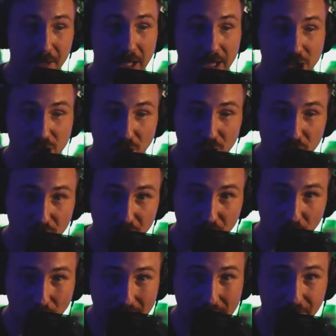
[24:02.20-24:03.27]
I showed you the
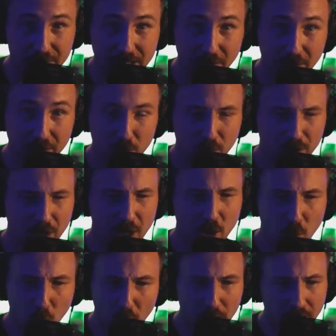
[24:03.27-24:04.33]
graphs how they were
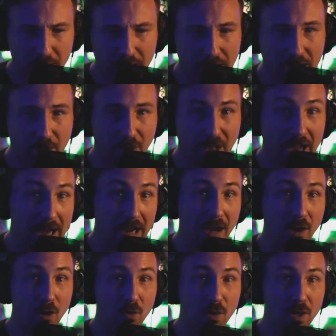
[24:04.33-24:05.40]
working out
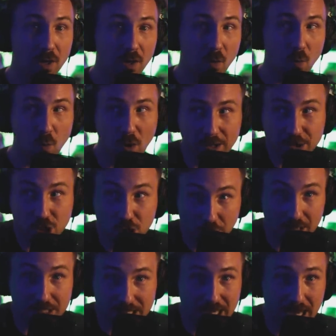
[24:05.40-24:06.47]
how what
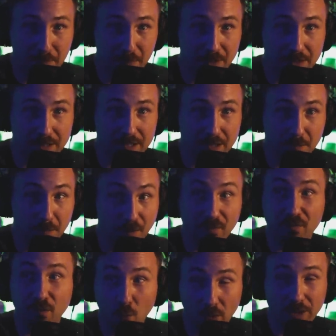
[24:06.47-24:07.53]
just happened.
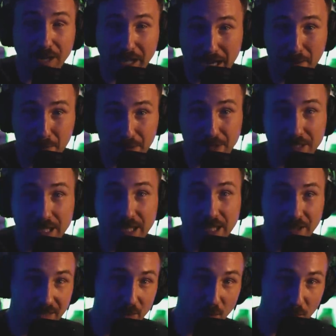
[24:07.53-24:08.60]
Before it happened,
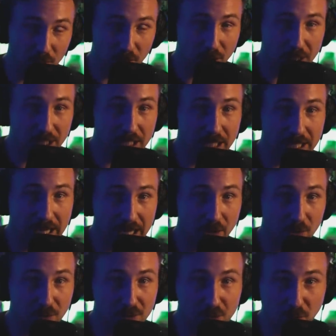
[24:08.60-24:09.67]
they were looking at
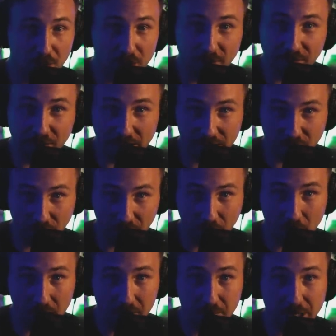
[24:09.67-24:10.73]
how it was going to affect our
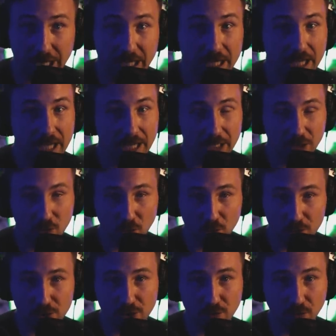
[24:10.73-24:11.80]
economy. And I
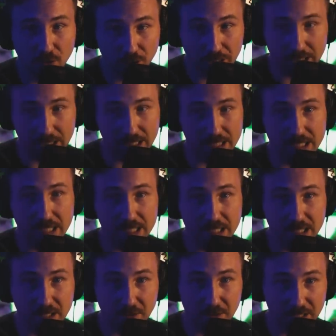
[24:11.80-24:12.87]
told you, look at this. This
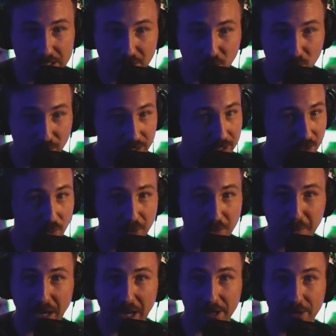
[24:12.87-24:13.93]
is these are really
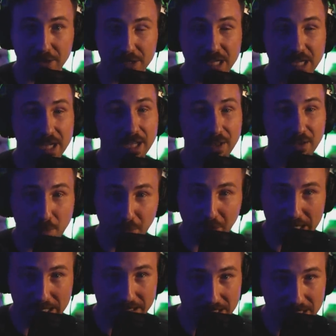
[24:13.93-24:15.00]
weird patterns. They're
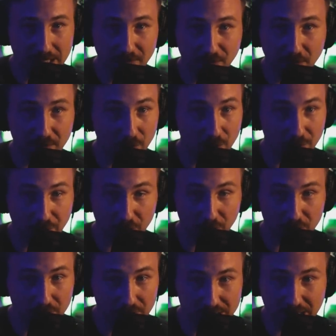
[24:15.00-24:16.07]
practicing for they're they're
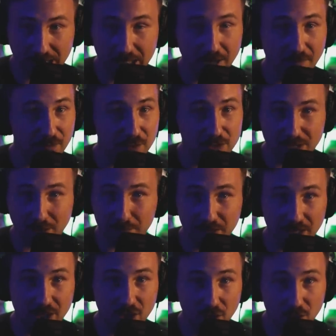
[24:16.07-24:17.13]
setting up for
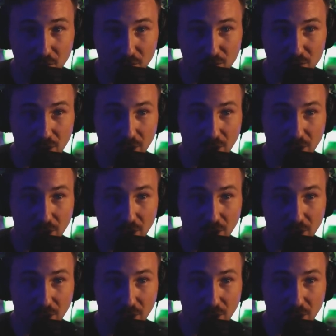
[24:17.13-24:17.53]
something huge.